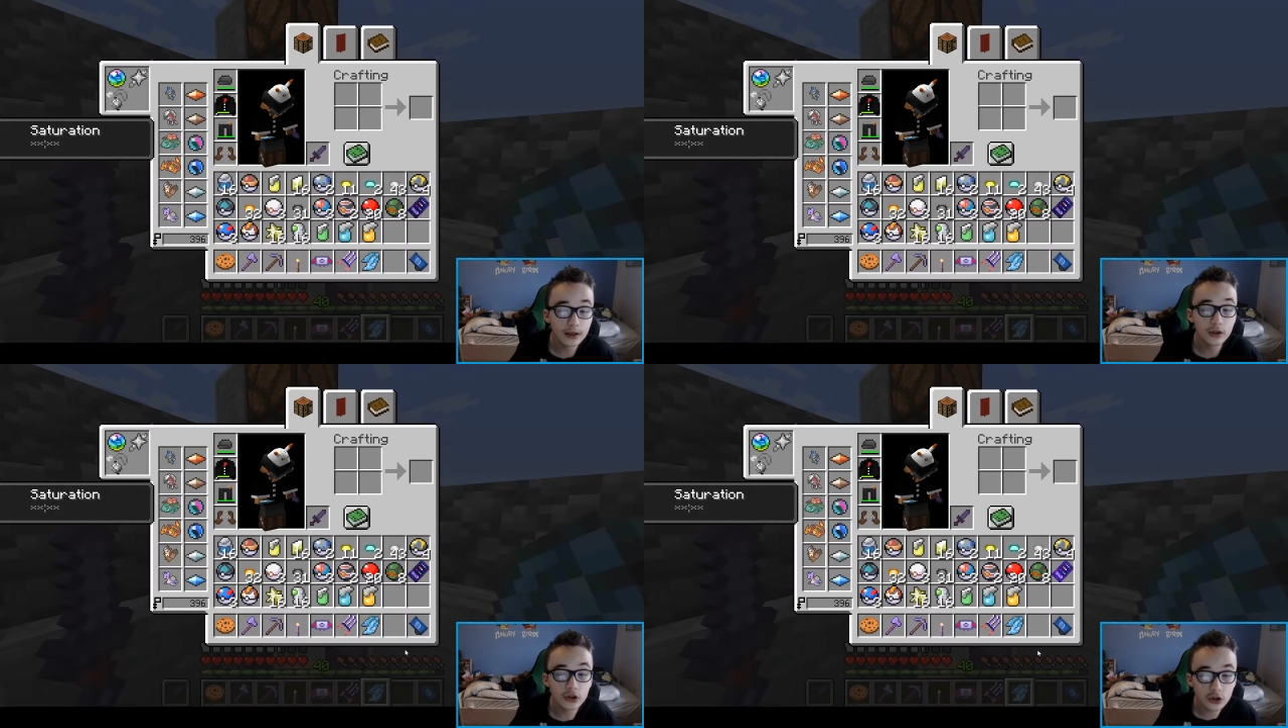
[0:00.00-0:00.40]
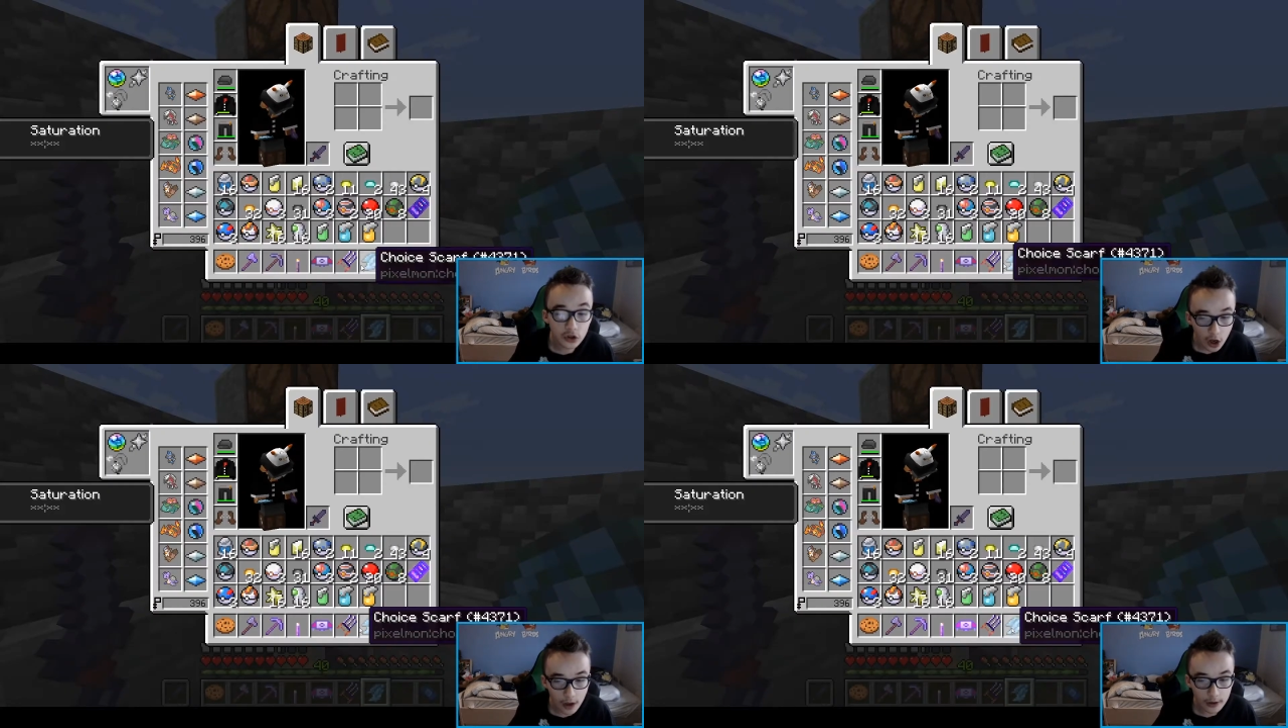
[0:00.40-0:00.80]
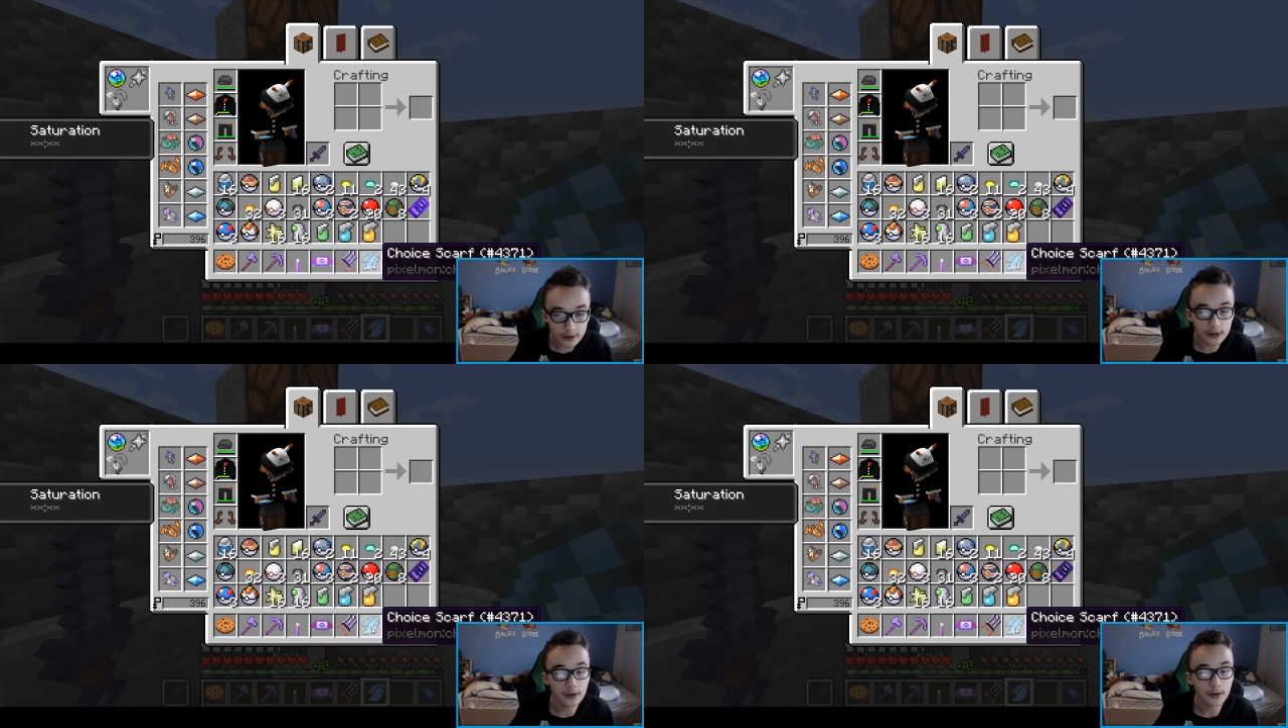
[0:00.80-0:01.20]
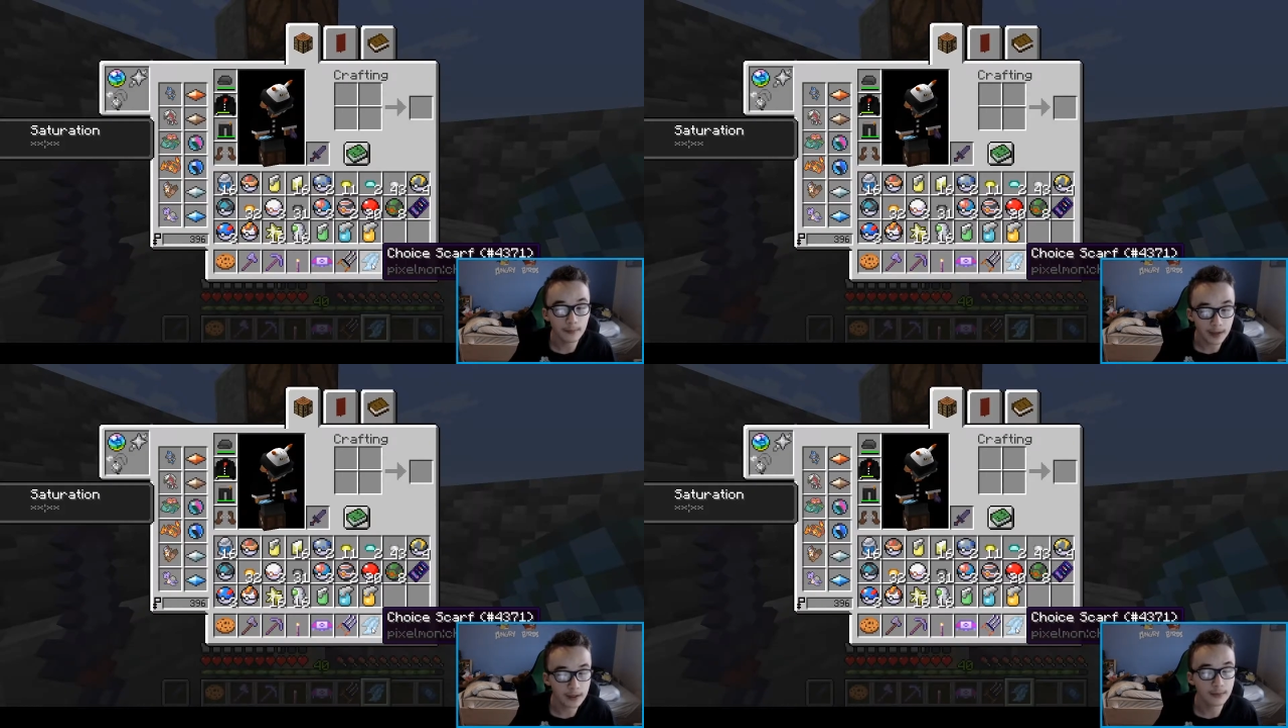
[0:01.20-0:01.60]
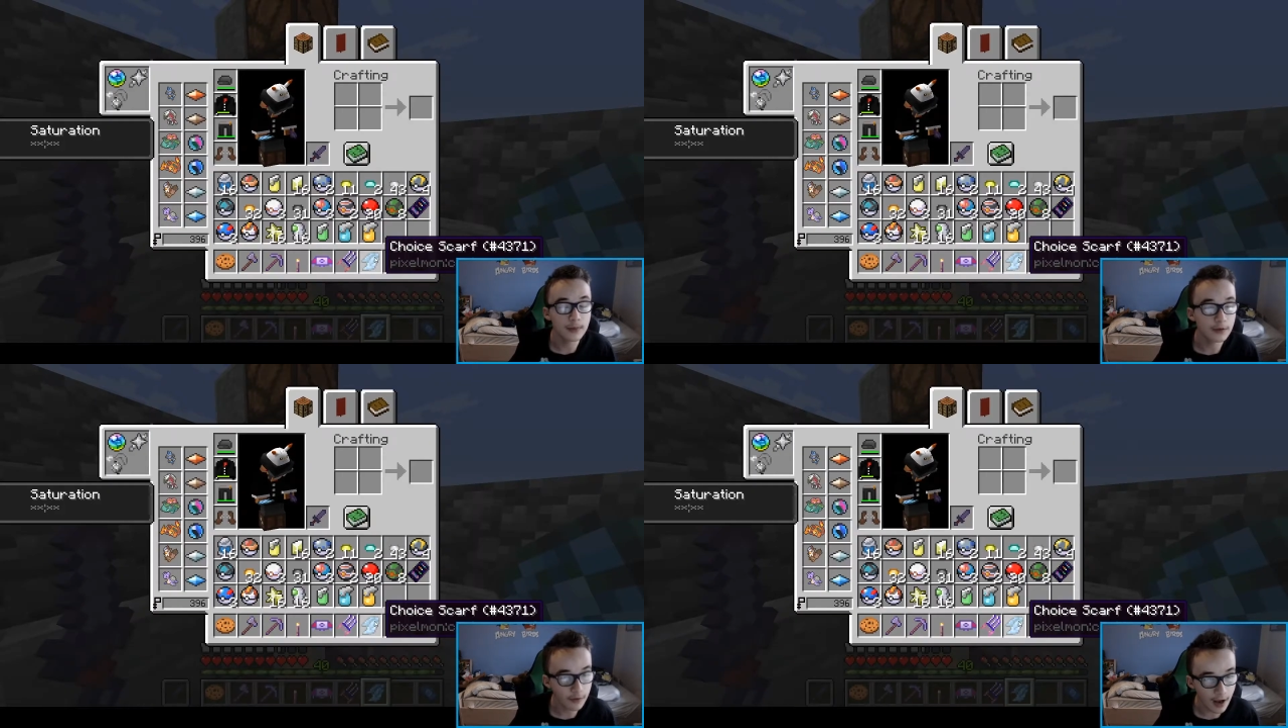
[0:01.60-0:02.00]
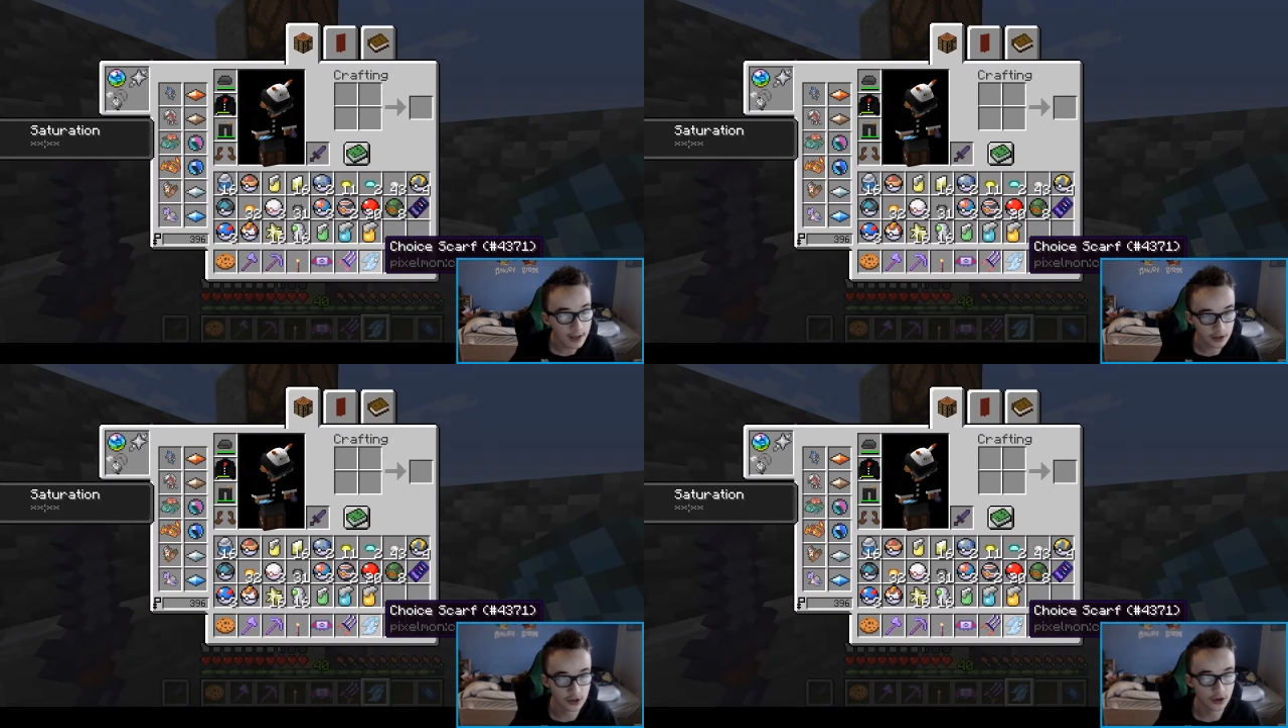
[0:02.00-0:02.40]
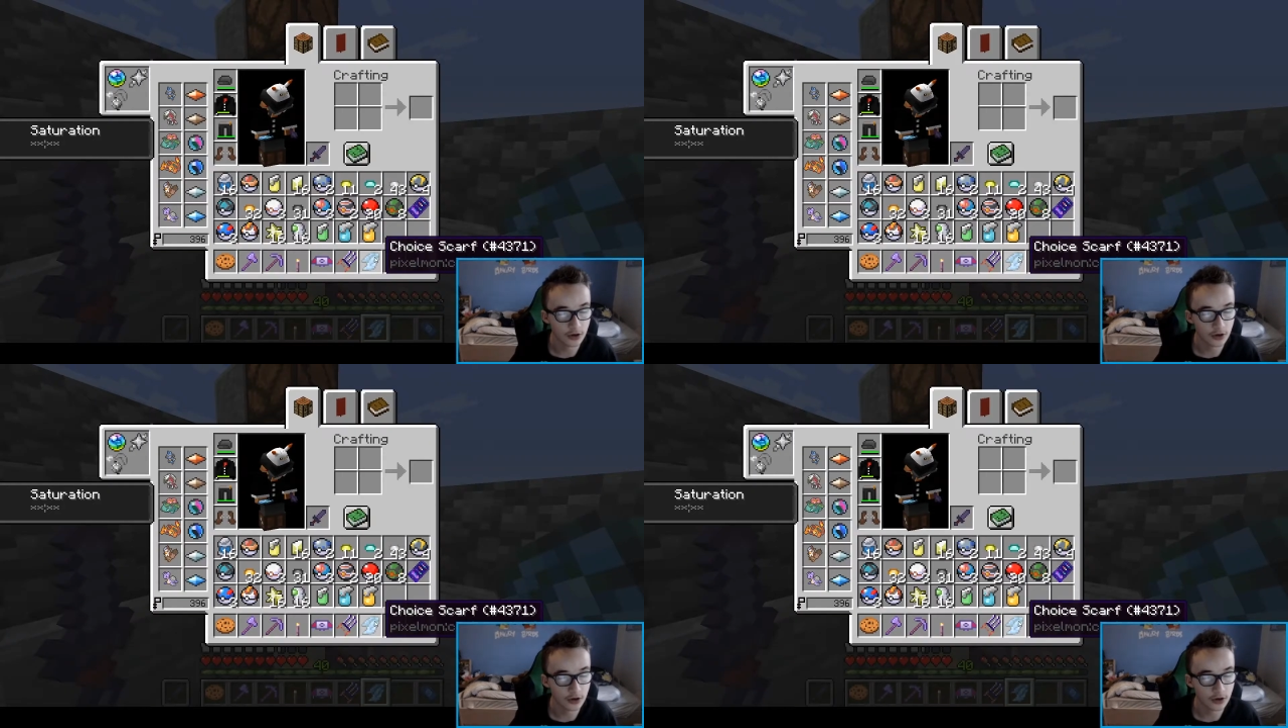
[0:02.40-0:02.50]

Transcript: does make me faster.